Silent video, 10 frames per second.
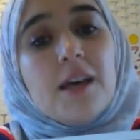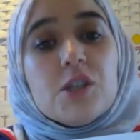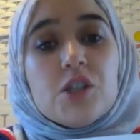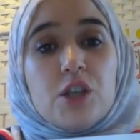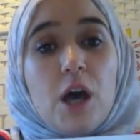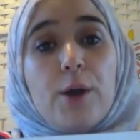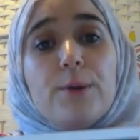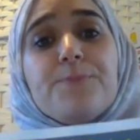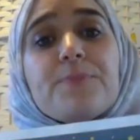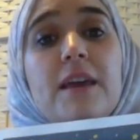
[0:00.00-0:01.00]
So
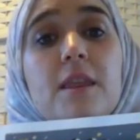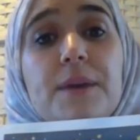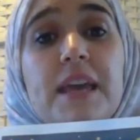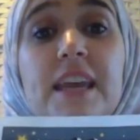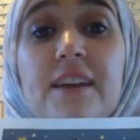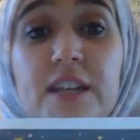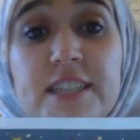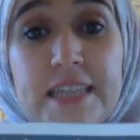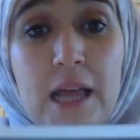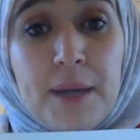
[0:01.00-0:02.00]
at the beginning of an
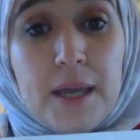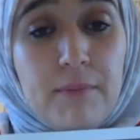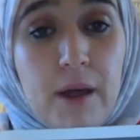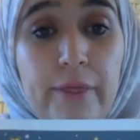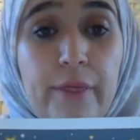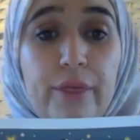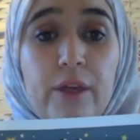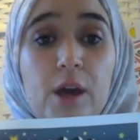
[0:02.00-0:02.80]
Islamic month,